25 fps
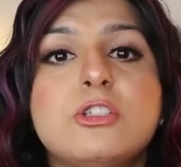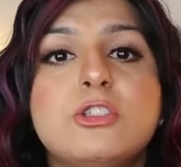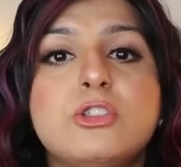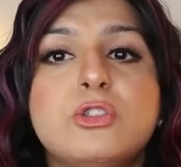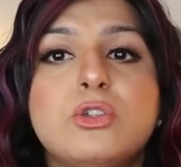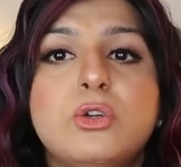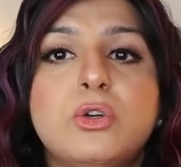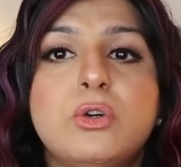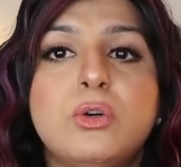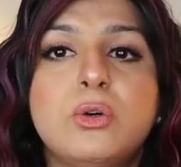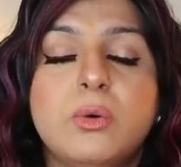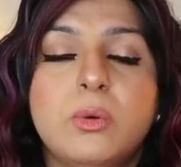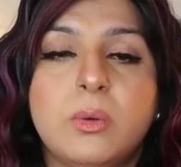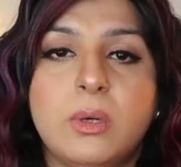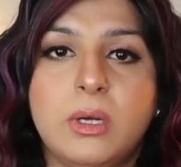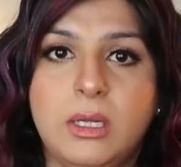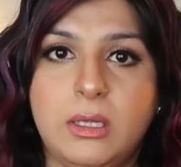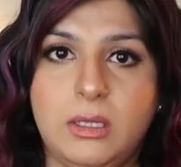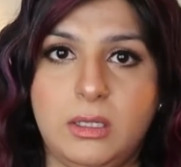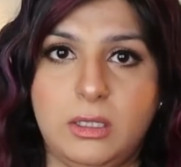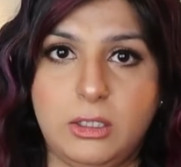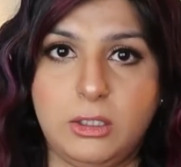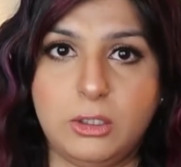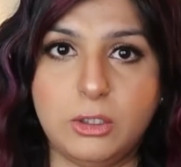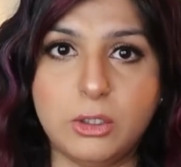also
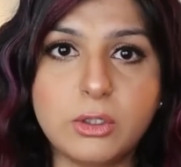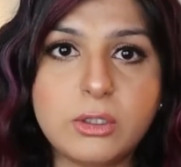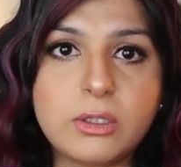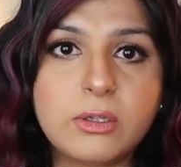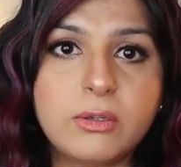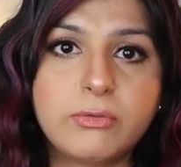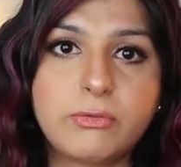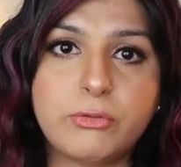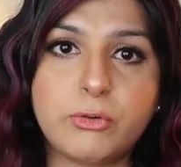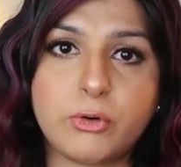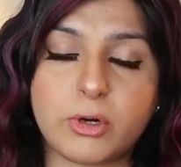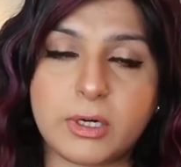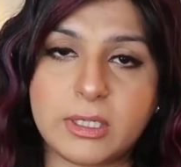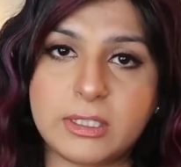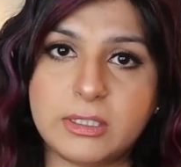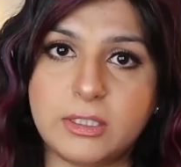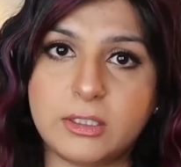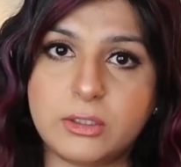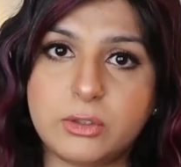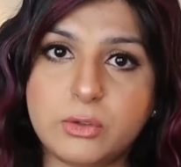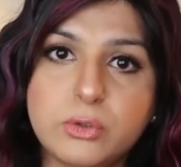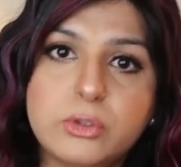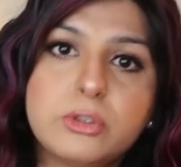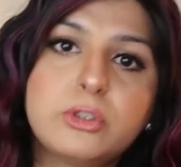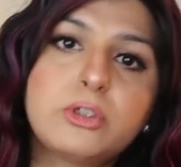look for
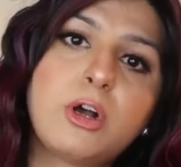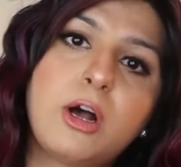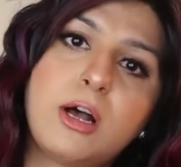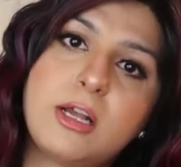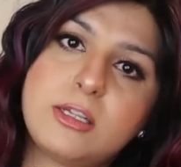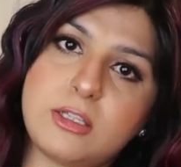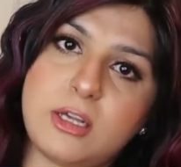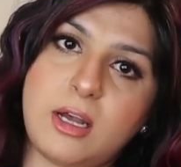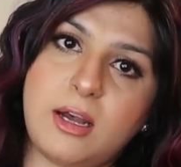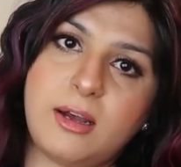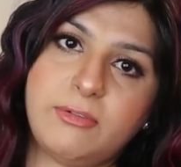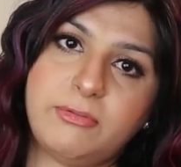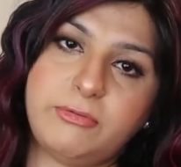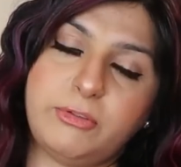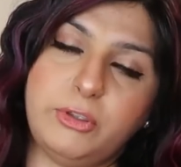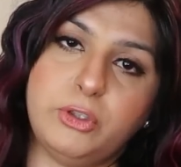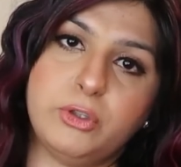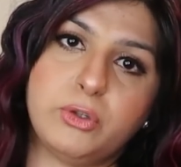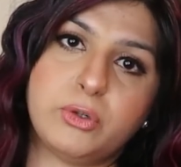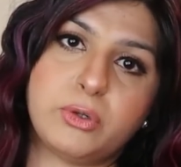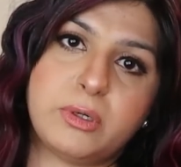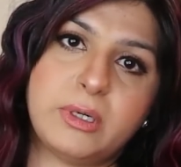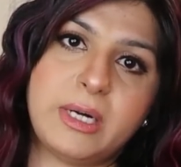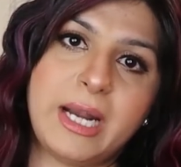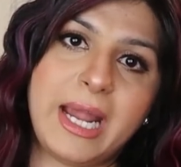the root cause of
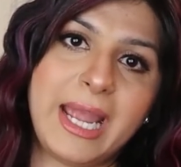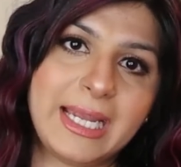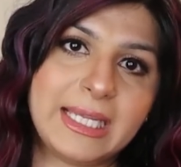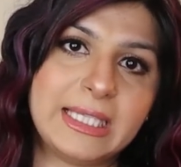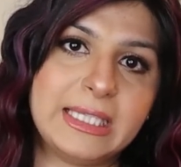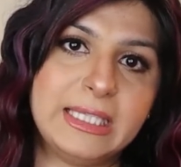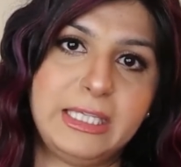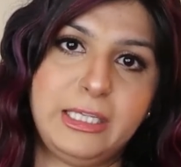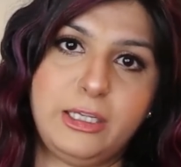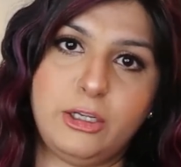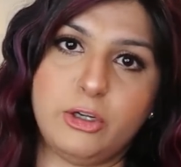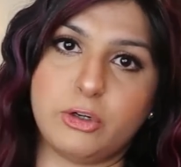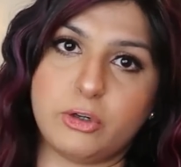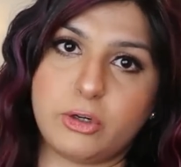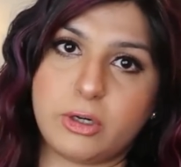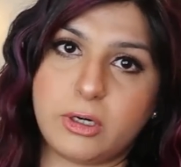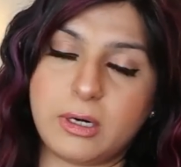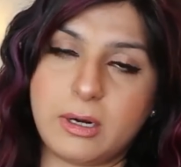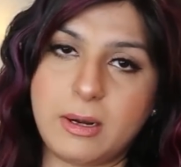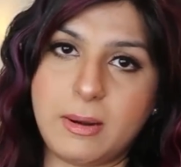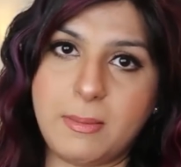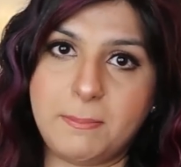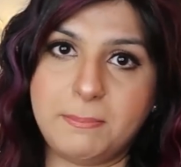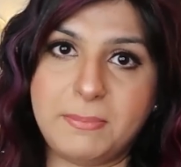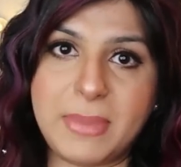your acne
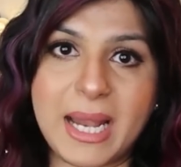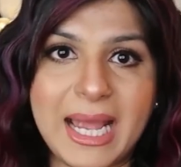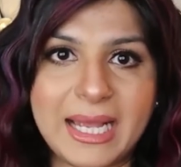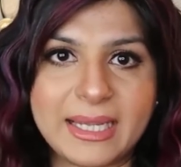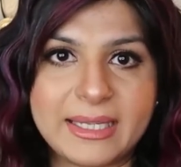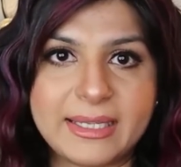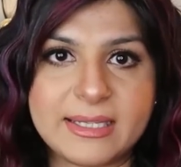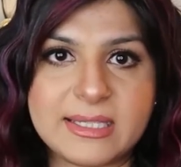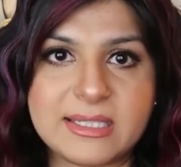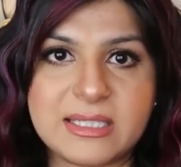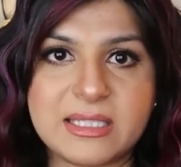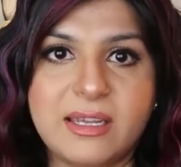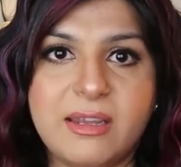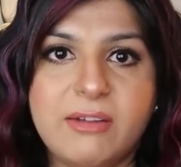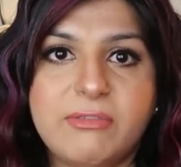or blackheads.